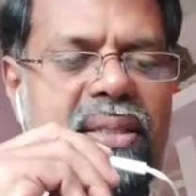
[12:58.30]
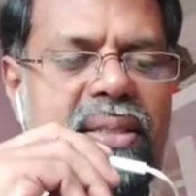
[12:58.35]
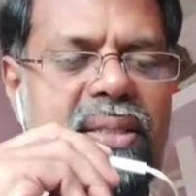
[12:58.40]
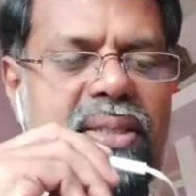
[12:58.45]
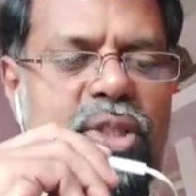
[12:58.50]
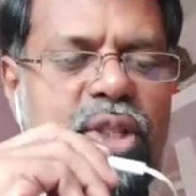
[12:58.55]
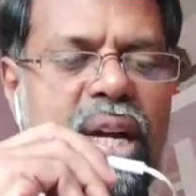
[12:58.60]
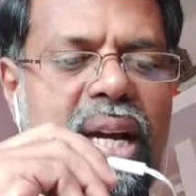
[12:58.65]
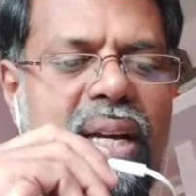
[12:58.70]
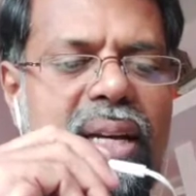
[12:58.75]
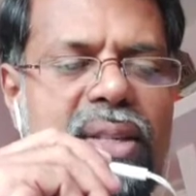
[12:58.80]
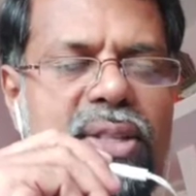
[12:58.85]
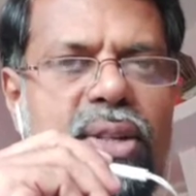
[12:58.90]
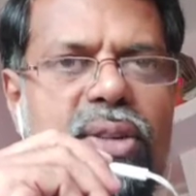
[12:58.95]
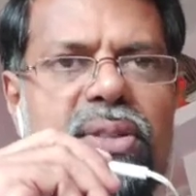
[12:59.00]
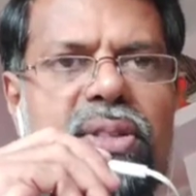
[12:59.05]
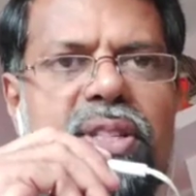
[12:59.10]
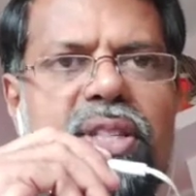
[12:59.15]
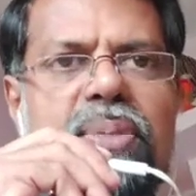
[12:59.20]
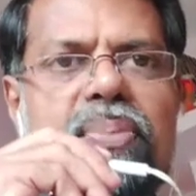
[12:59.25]
challenge or
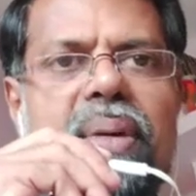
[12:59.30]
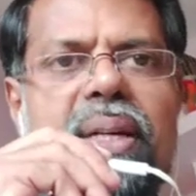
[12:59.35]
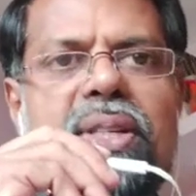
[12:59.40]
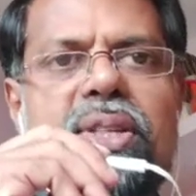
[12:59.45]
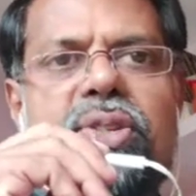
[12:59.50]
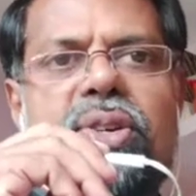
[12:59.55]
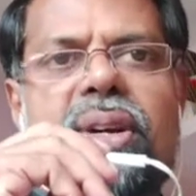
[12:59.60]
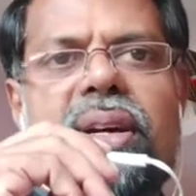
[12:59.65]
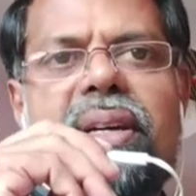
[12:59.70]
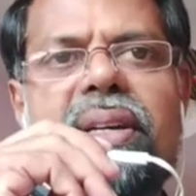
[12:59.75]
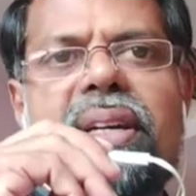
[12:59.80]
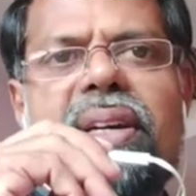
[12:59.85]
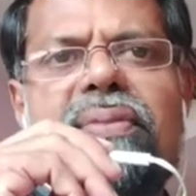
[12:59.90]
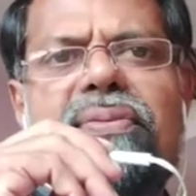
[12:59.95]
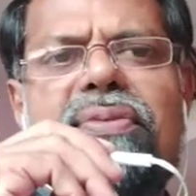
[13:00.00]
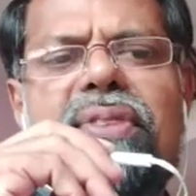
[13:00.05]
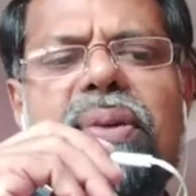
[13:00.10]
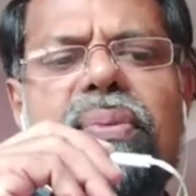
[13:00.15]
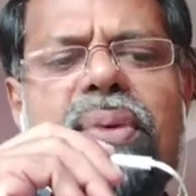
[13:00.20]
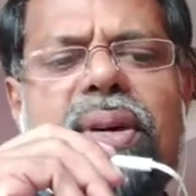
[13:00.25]
this mantra?
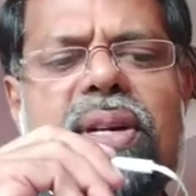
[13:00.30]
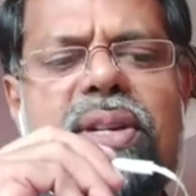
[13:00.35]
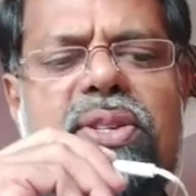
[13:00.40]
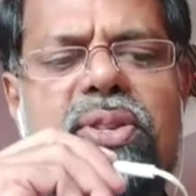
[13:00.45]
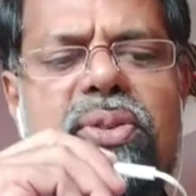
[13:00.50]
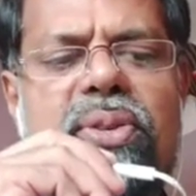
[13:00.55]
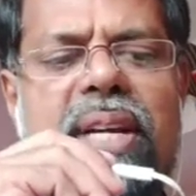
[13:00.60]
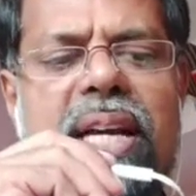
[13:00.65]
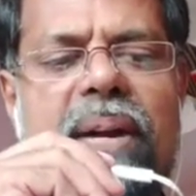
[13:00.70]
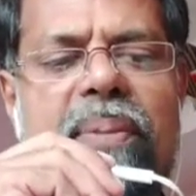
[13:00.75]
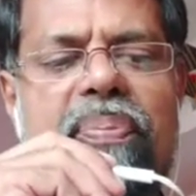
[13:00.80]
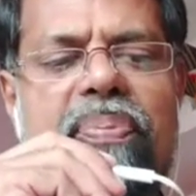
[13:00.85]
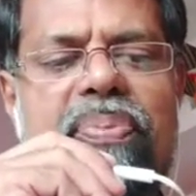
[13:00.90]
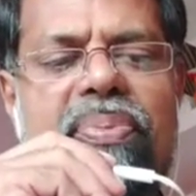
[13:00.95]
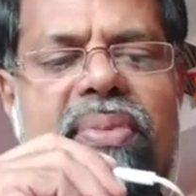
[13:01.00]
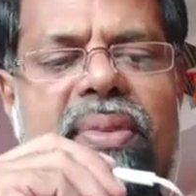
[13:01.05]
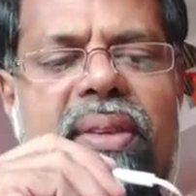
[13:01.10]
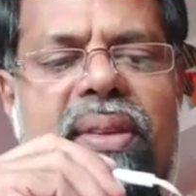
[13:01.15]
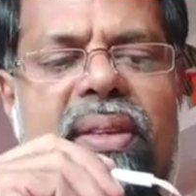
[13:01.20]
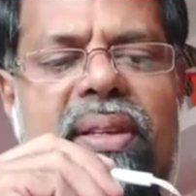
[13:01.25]
Everyone stood up.
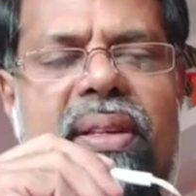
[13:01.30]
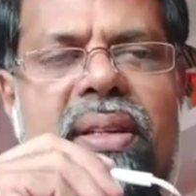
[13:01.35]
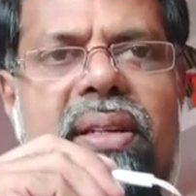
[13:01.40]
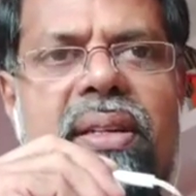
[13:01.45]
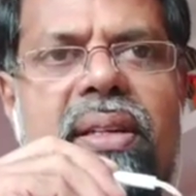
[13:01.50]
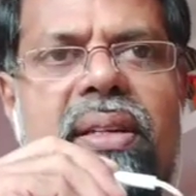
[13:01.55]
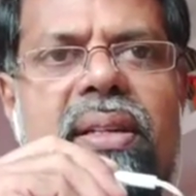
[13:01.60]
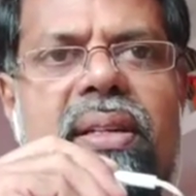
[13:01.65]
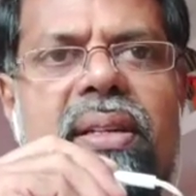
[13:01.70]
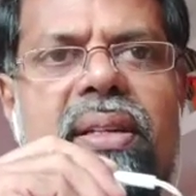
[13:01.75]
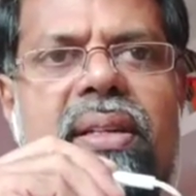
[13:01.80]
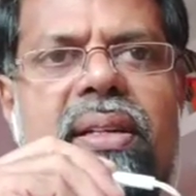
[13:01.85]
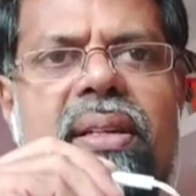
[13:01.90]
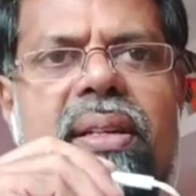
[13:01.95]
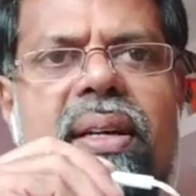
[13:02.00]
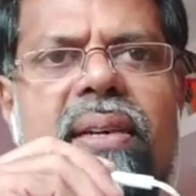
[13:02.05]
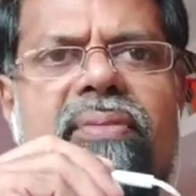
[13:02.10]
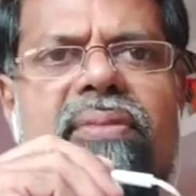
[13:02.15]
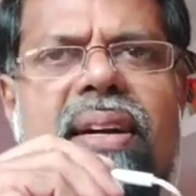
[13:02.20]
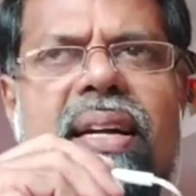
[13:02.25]

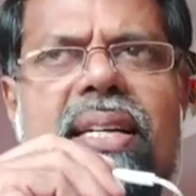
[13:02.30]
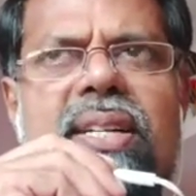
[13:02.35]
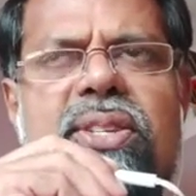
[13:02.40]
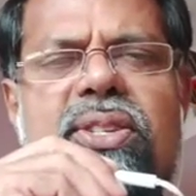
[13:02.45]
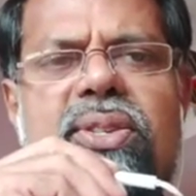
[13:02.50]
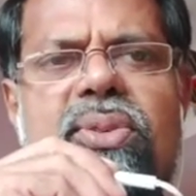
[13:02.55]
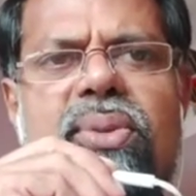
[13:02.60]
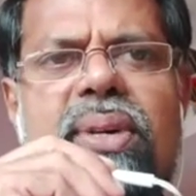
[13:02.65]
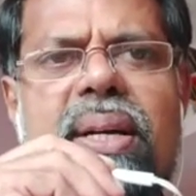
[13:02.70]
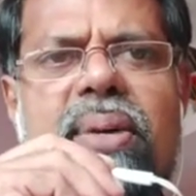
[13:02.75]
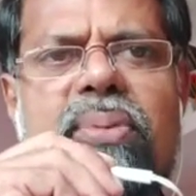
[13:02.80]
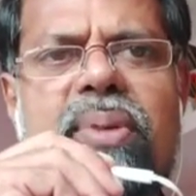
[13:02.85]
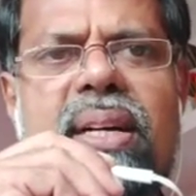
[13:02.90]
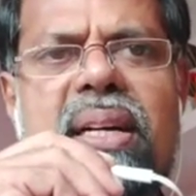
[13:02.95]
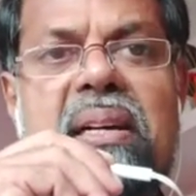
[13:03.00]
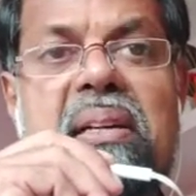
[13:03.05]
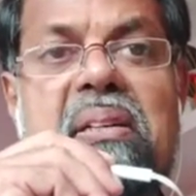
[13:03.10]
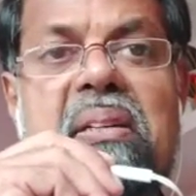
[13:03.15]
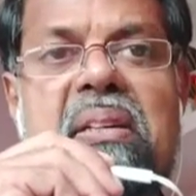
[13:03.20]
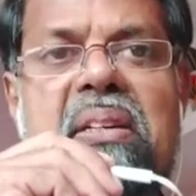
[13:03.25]
One
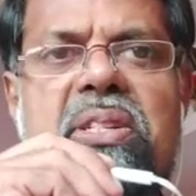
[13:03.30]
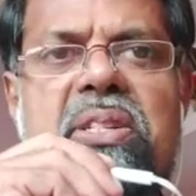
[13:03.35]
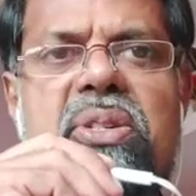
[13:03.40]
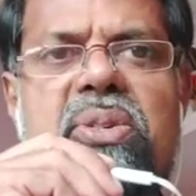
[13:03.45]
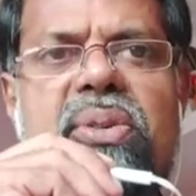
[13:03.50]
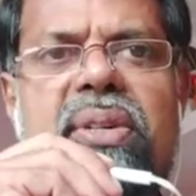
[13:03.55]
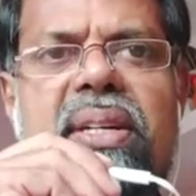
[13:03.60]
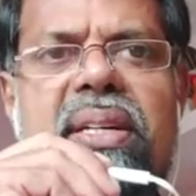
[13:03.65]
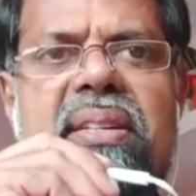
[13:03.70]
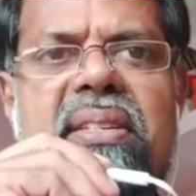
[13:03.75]
girl student